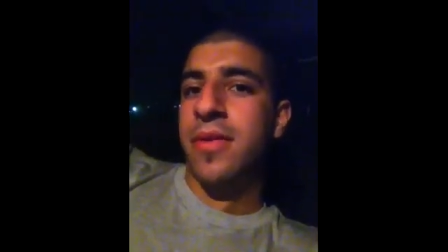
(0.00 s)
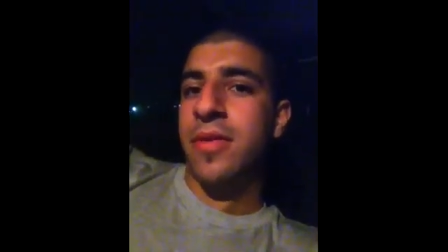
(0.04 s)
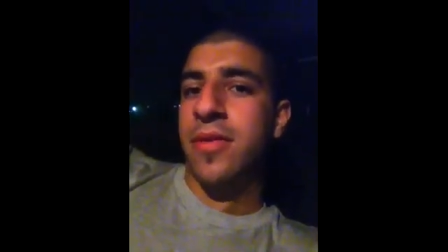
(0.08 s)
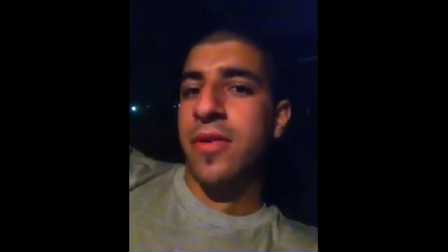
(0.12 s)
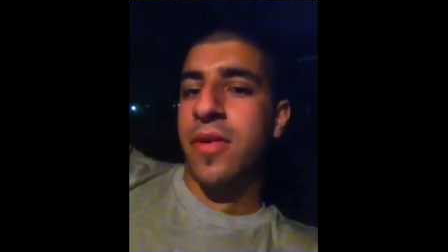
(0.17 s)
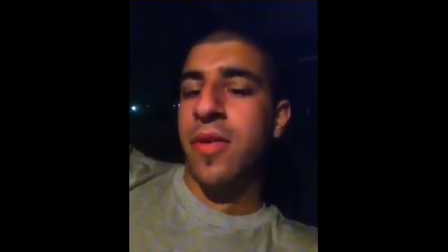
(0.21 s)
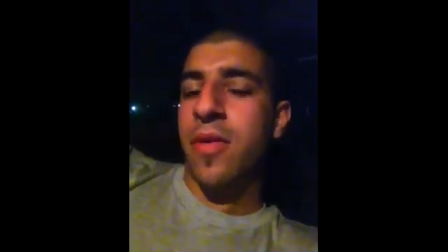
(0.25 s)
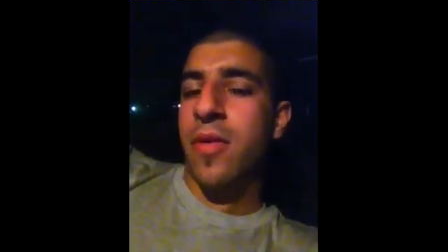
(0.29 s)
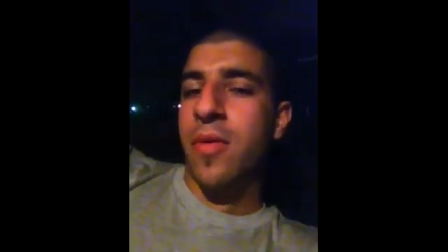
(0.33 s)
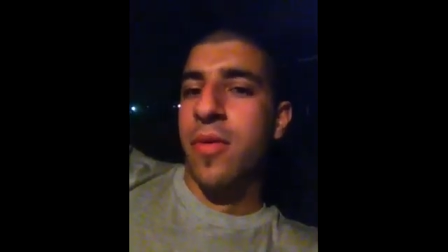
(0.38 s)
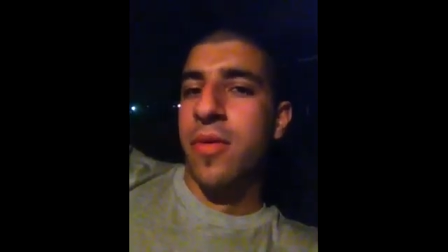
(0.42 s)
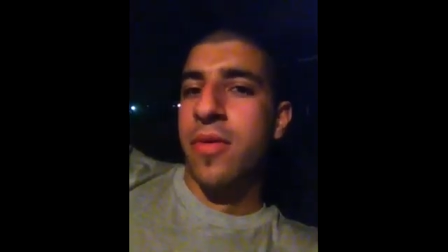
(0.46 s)
you
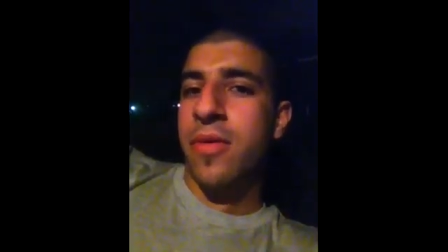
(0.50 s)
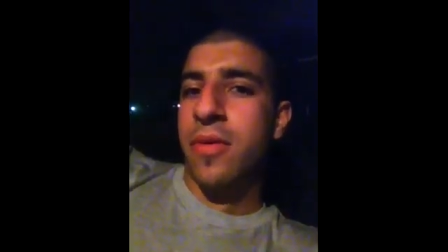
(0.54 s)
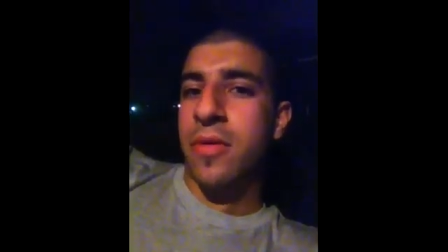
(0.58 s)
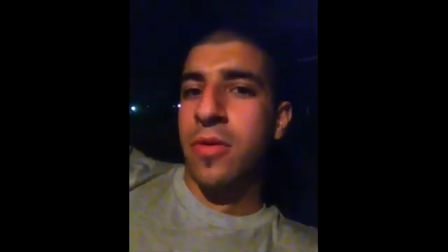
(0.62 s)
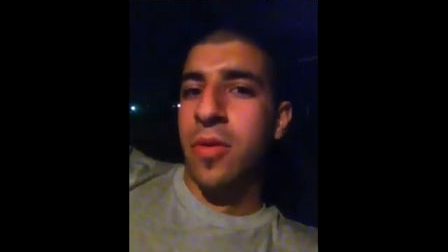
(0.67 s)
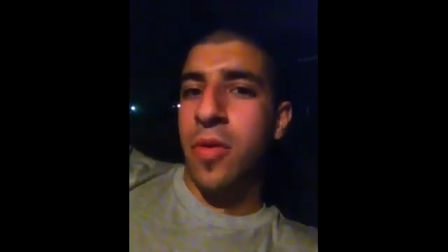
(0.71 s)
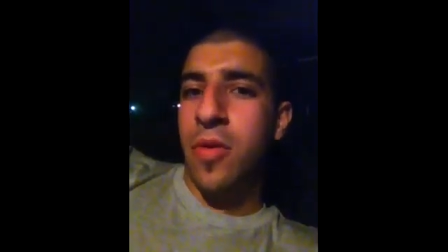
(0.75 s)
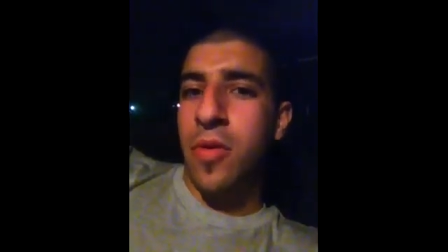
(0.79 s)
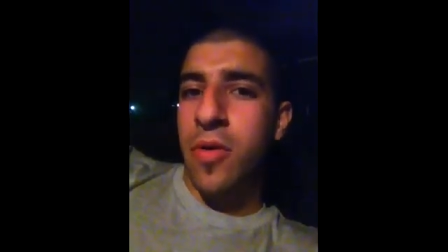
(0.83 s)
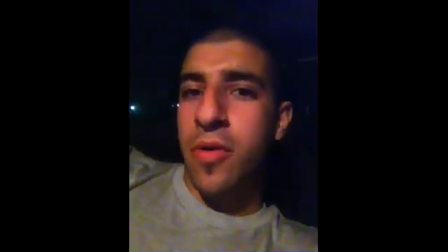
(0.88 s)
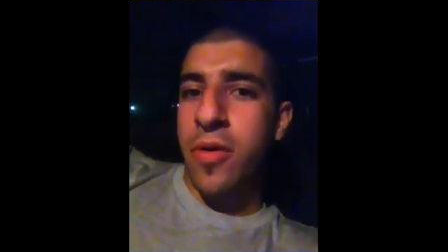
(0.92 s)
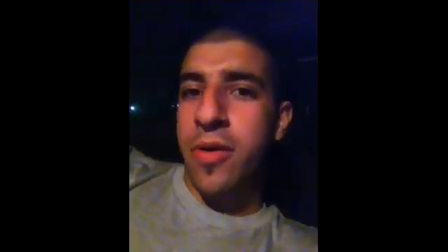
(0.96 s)
know, the
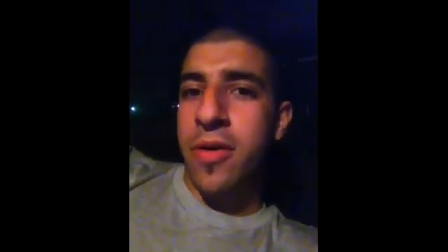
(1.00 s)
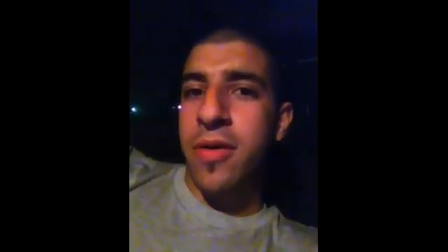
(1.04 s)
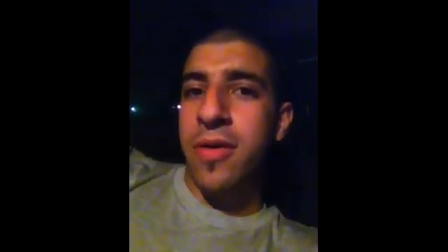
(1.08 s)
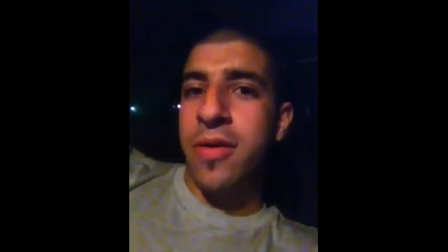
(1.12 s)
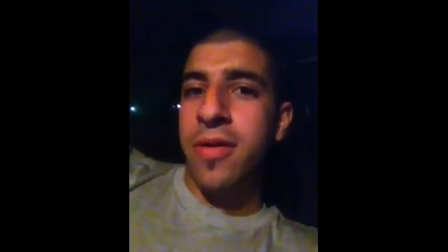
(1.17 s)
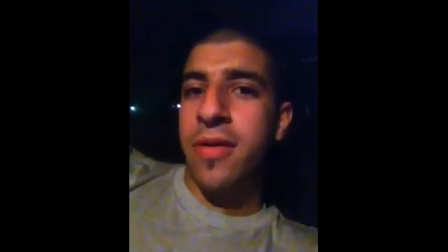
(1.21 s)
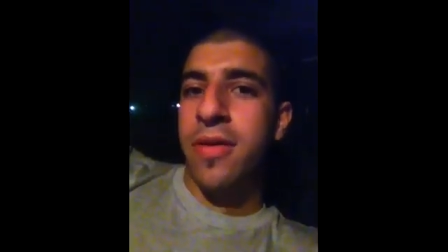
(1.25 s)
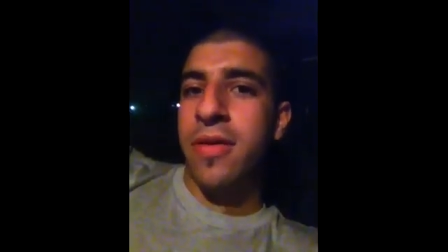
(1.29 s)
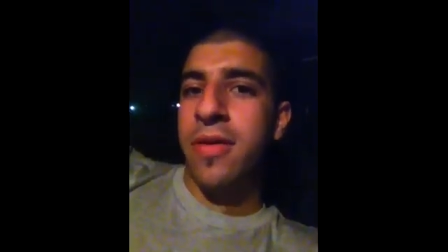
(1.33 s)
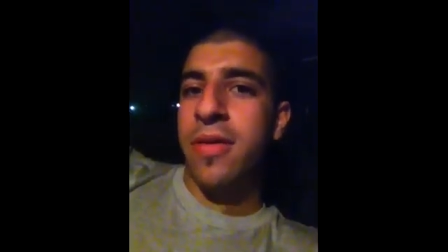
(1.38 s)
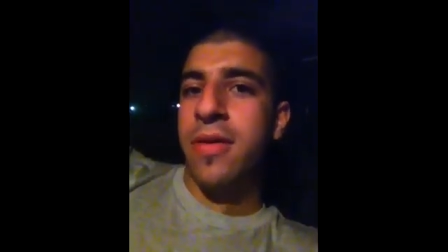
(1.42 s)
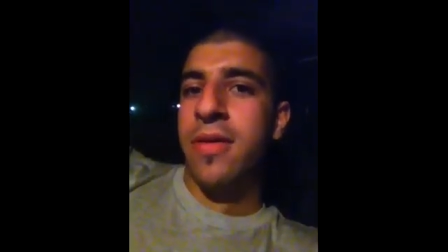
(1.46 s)
Lord
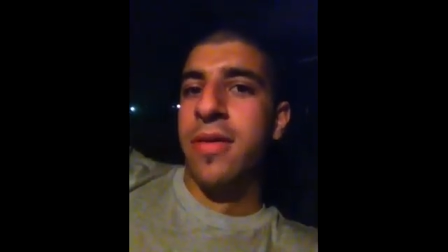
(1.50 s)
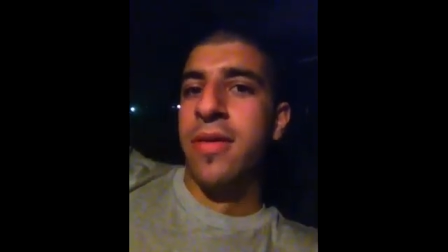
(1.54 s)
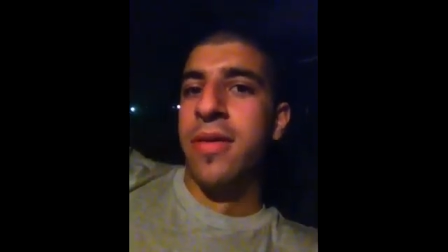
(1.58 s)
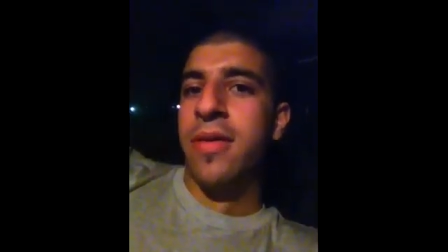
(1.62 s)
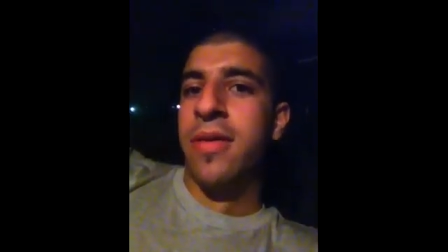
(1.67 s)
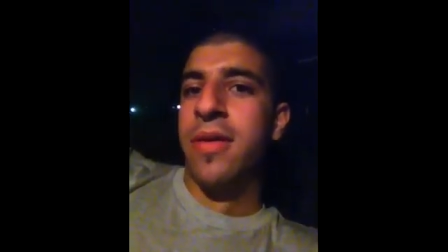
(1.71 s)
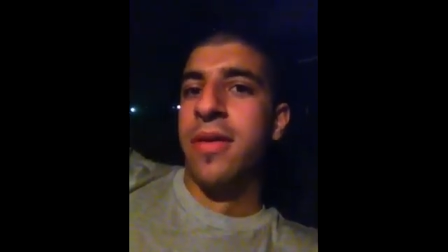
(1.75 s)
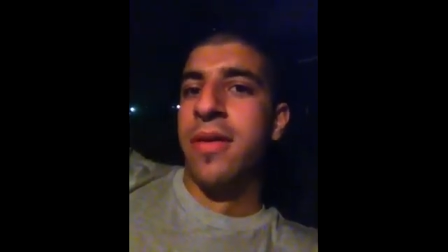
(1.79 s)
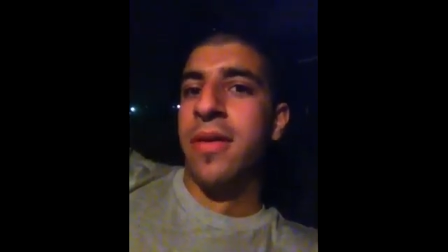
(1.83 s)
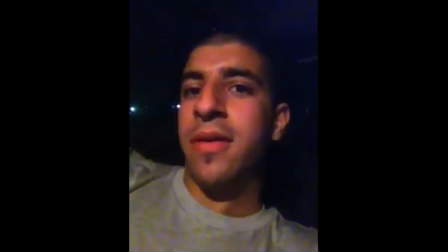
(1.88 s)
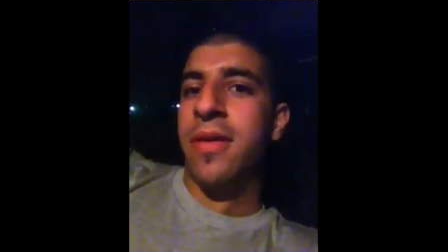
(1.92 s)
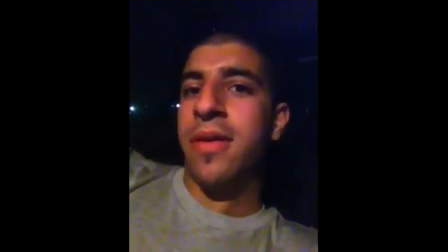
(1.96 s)

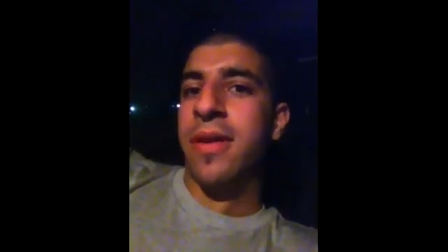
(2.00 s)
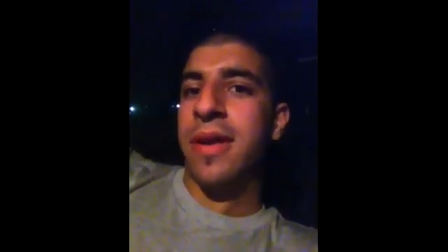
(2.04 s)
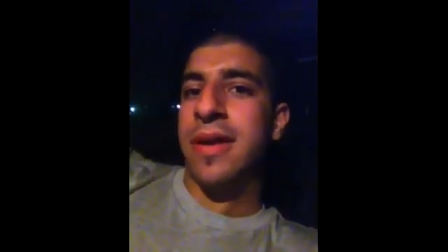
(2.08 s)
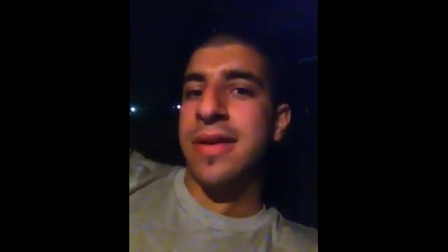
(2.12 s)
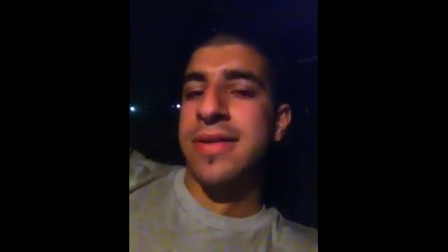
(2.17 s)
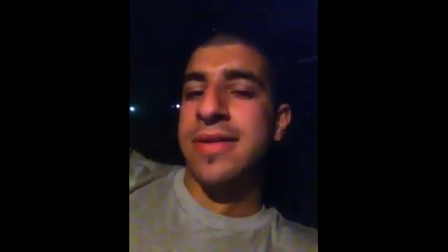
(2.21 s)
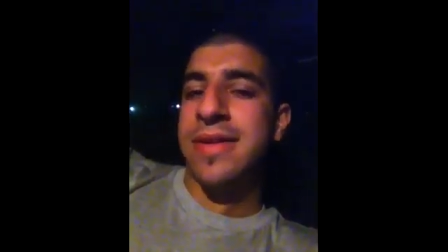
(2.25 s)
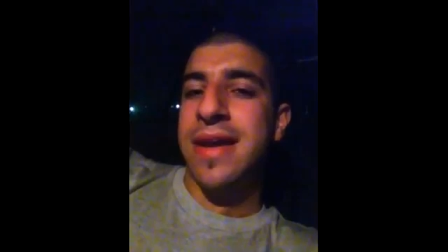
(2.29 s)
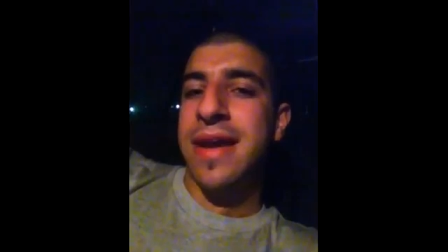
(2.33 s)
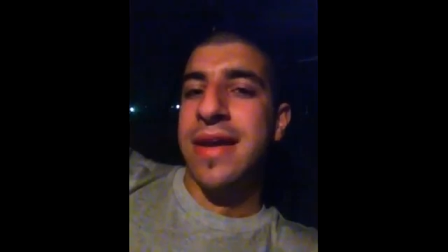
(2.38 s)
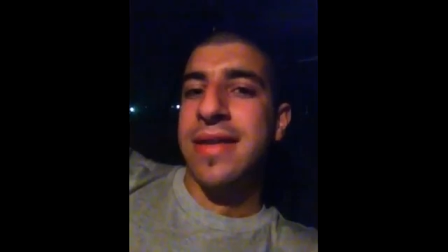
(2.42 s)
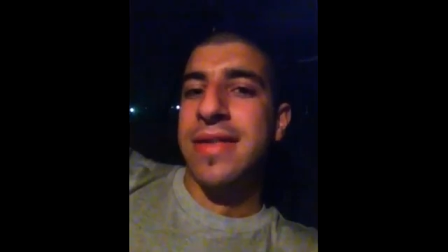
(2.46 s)

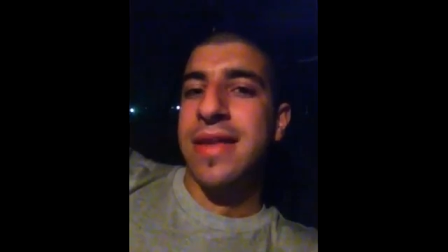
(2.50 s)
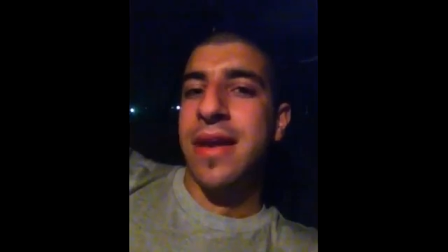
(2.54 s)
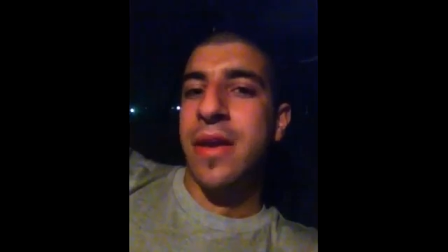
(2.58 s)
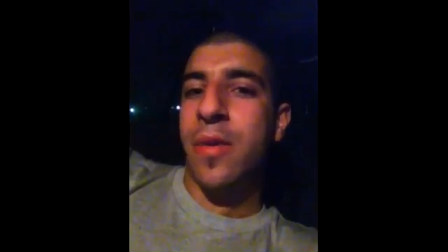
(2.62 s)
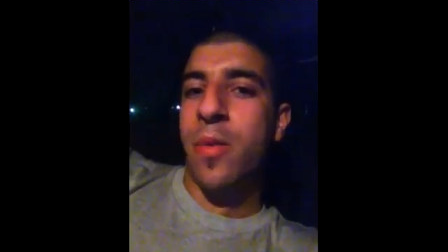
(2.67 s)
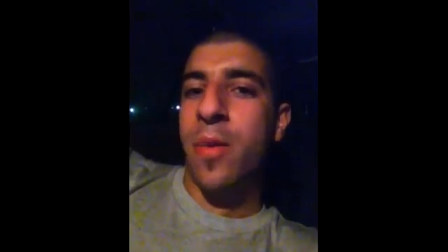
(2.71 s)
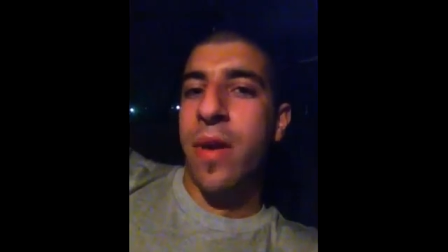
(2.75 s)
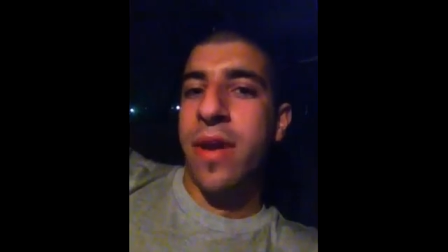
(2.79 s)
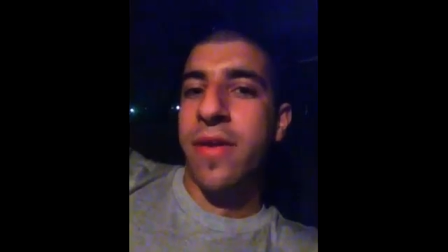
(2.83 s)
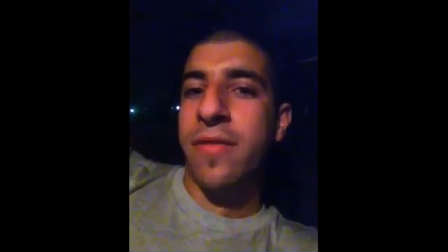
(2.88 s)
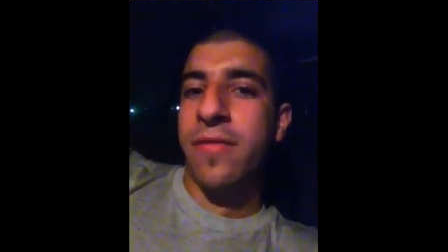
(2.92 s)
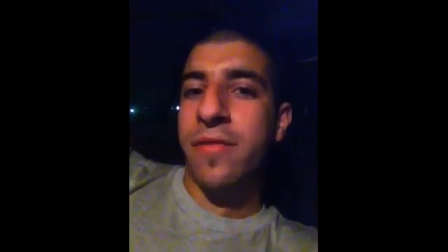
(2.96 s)
can take that
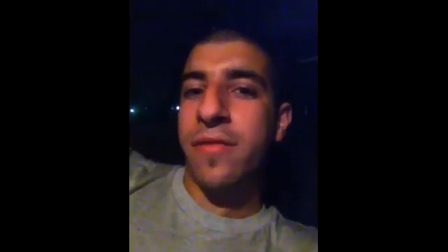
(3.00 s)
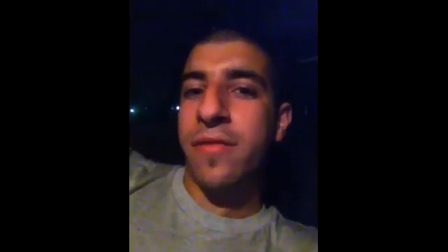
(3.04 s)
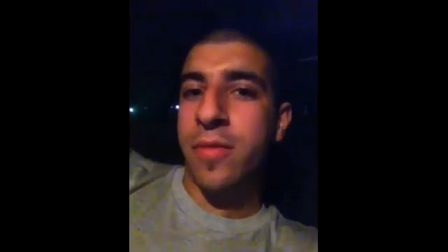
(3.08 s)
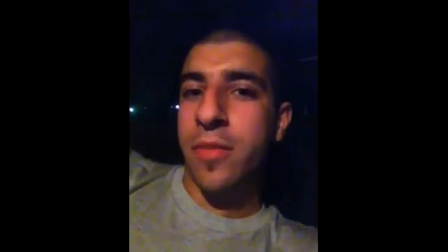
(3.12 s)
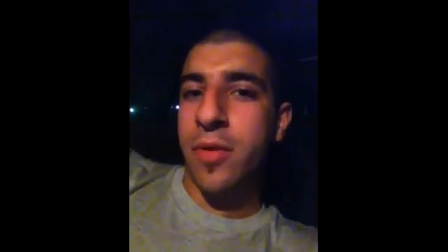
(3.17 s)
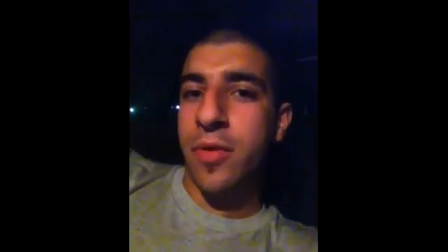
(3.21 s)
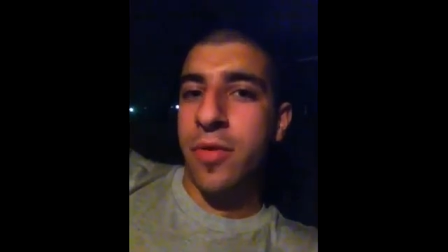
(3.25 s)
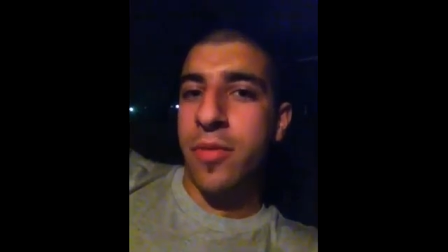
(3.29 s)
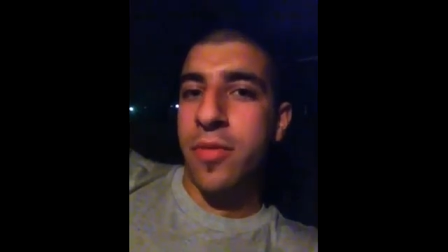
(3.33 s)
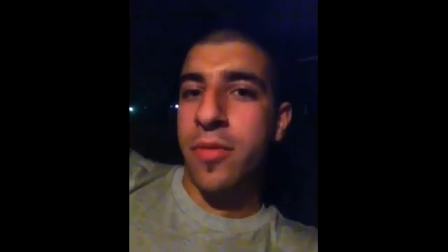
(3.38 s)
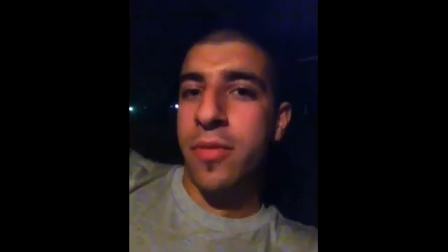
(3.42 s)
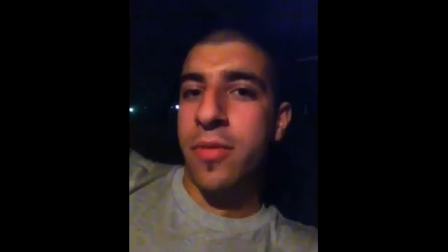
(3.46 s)
away from
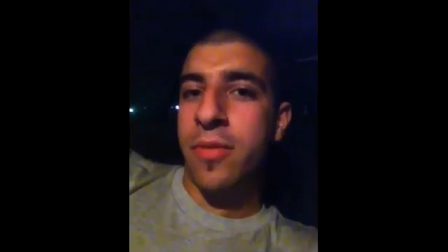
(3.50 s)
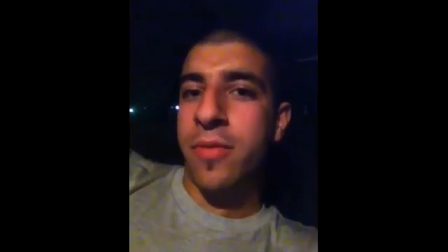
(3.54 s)
you.